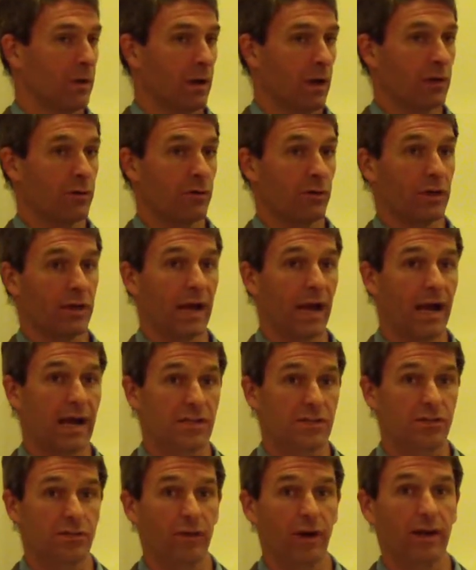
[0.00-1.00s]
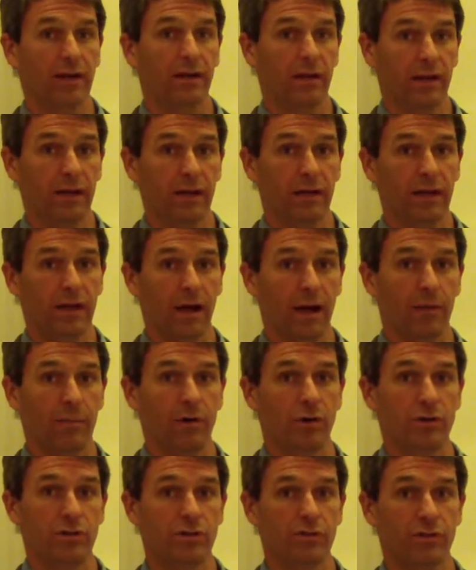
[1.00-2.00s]
Under the guise of regulating
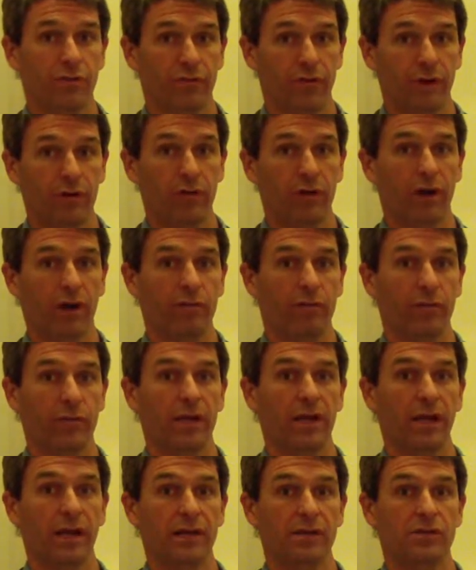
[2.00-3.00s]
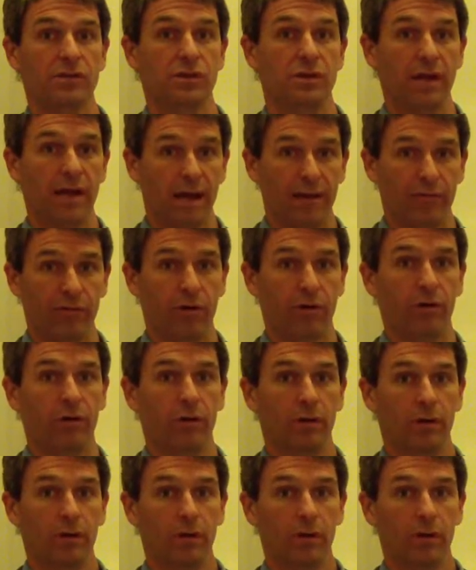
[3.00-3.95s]
commerce, the federal government has never